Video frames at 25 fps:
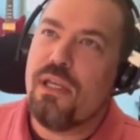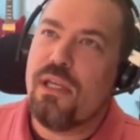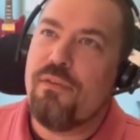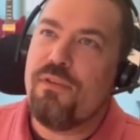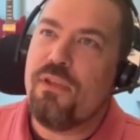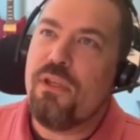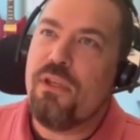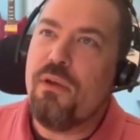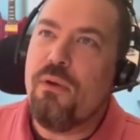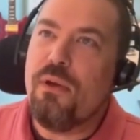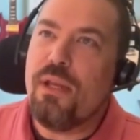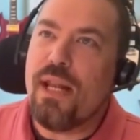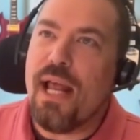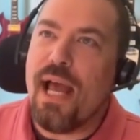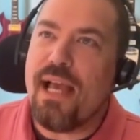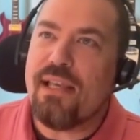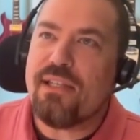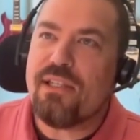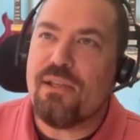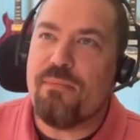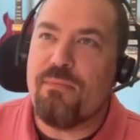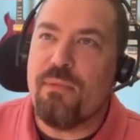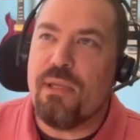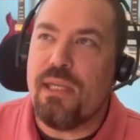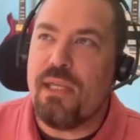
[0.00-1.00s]
If you had
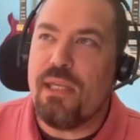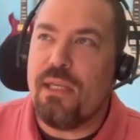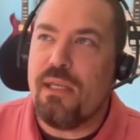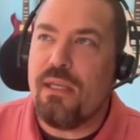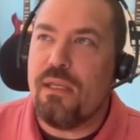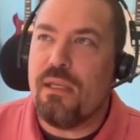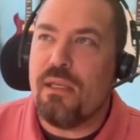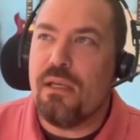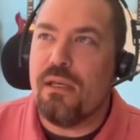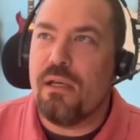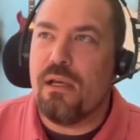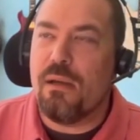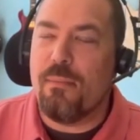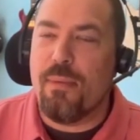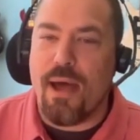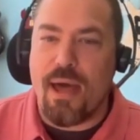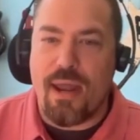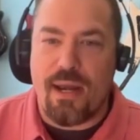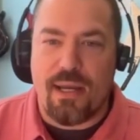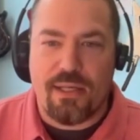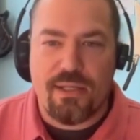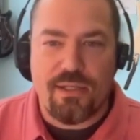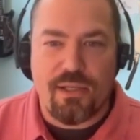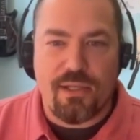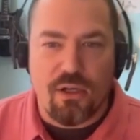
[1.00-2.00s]
asked me
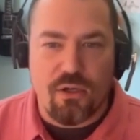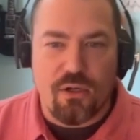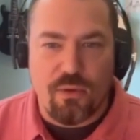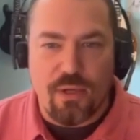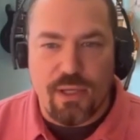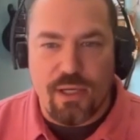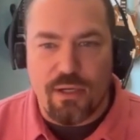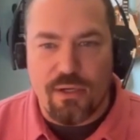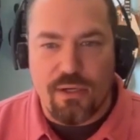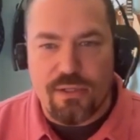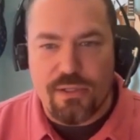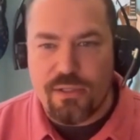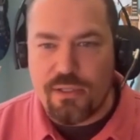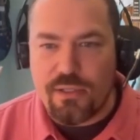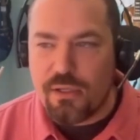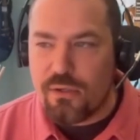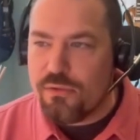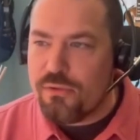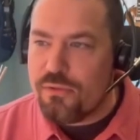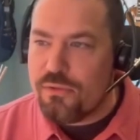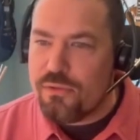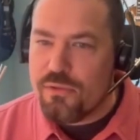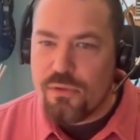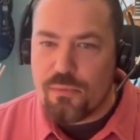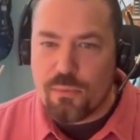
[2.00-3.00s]
about
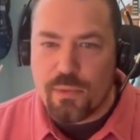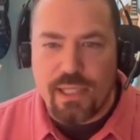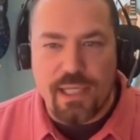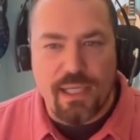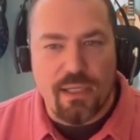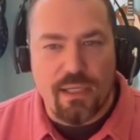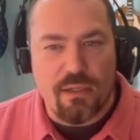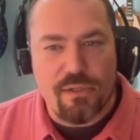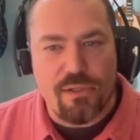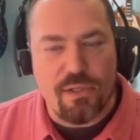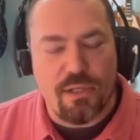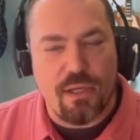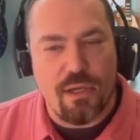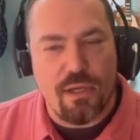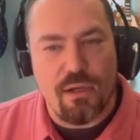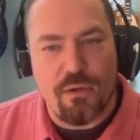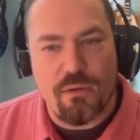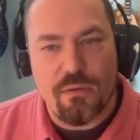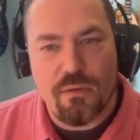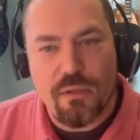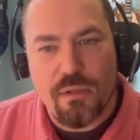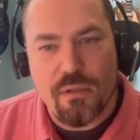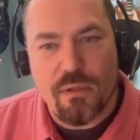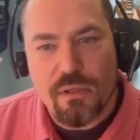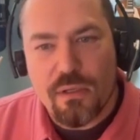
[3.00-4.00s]
accelerators, 3 years
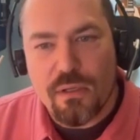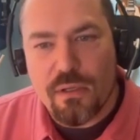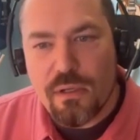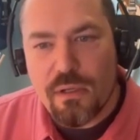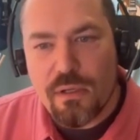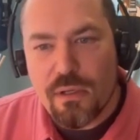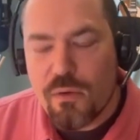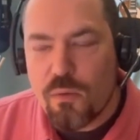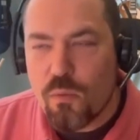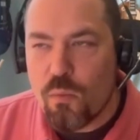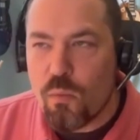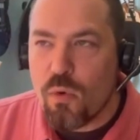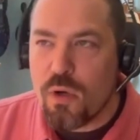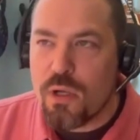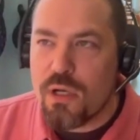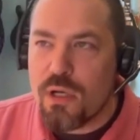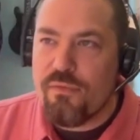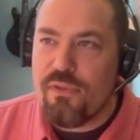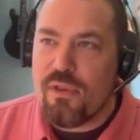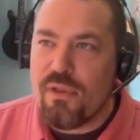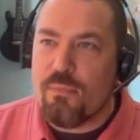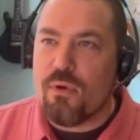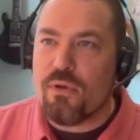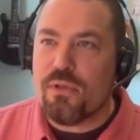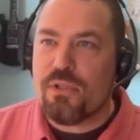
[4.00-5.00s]
ago, one
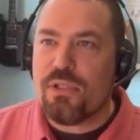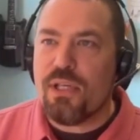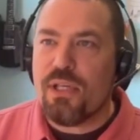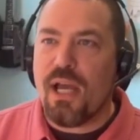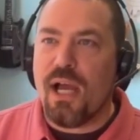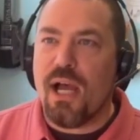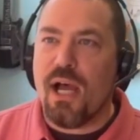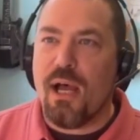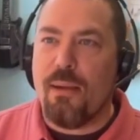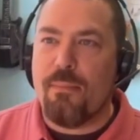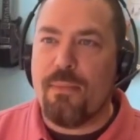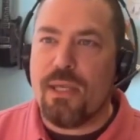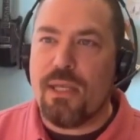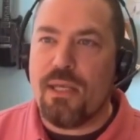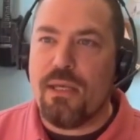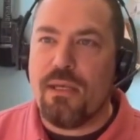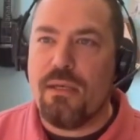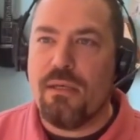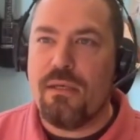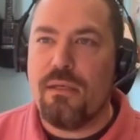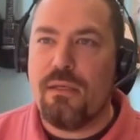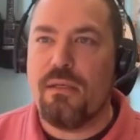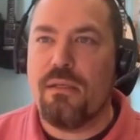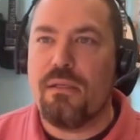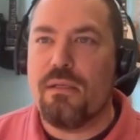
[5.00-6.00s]
of the most
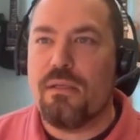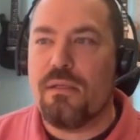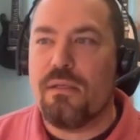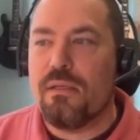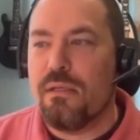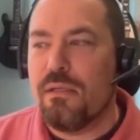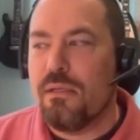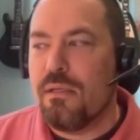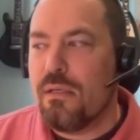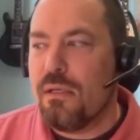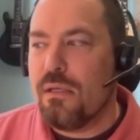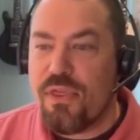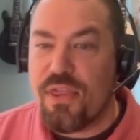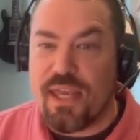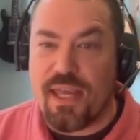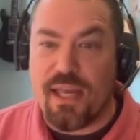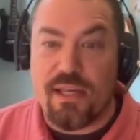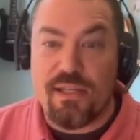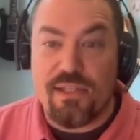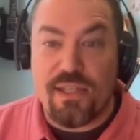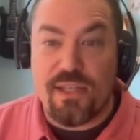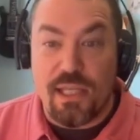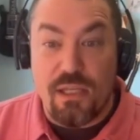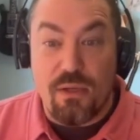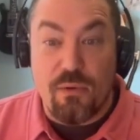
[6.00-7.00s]
common
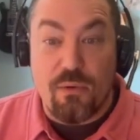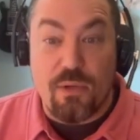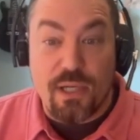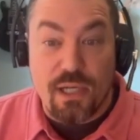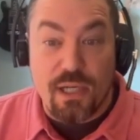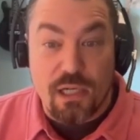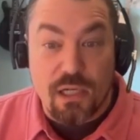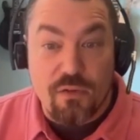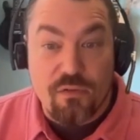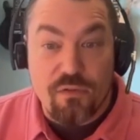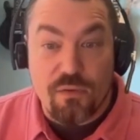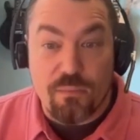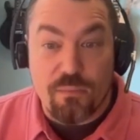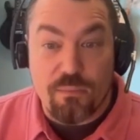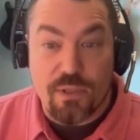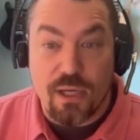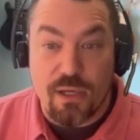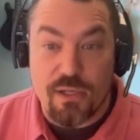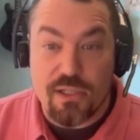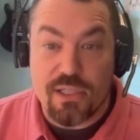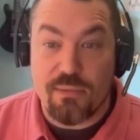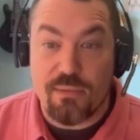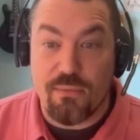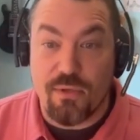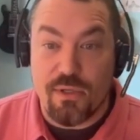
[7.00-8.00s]
things that you would hear from
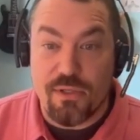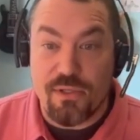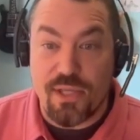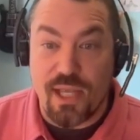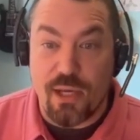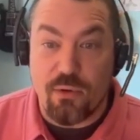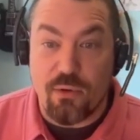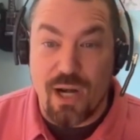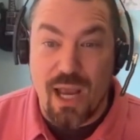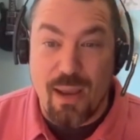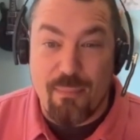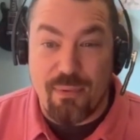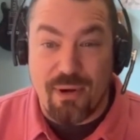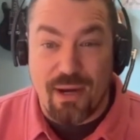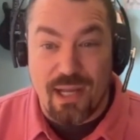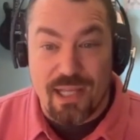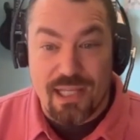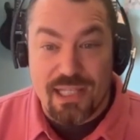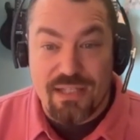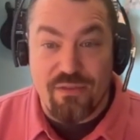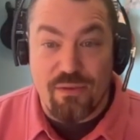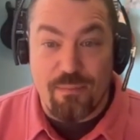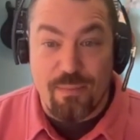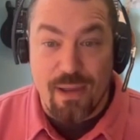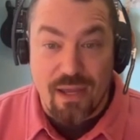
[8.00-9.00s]
customers that were
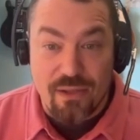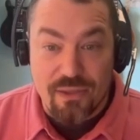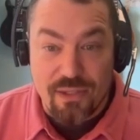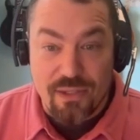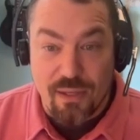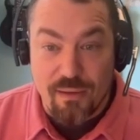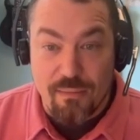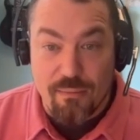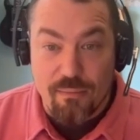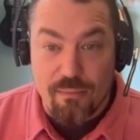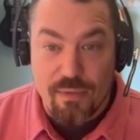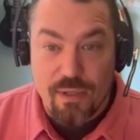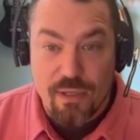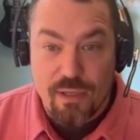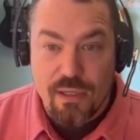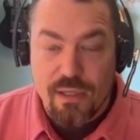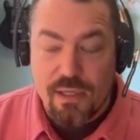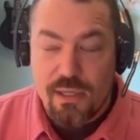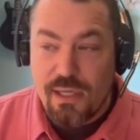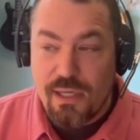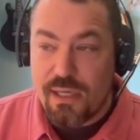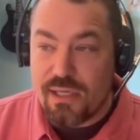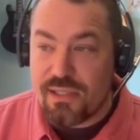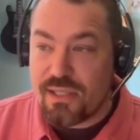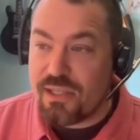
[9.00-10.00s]
apprehensive about them
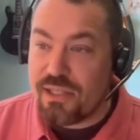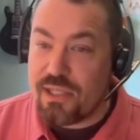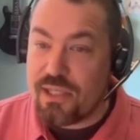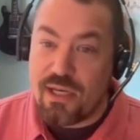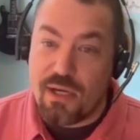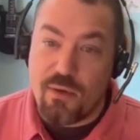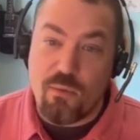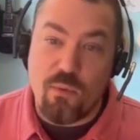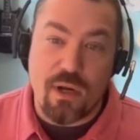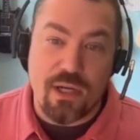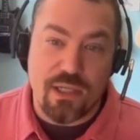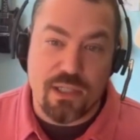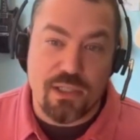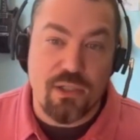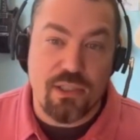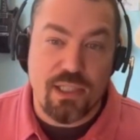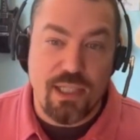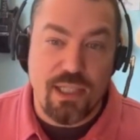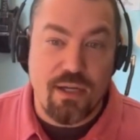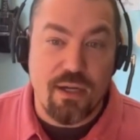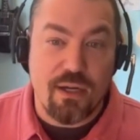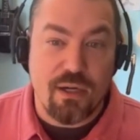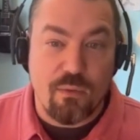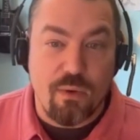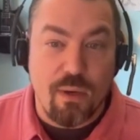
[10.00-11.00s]
is that they didn't want a
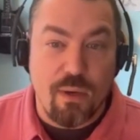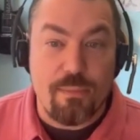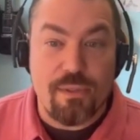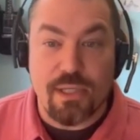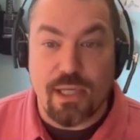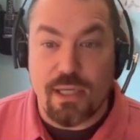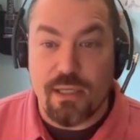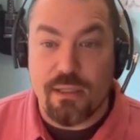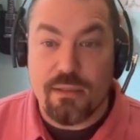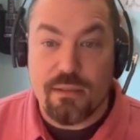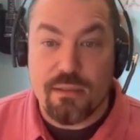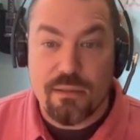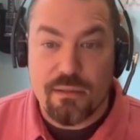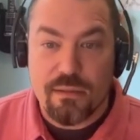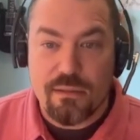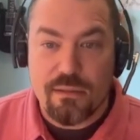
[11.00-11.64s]
cookie cutter website.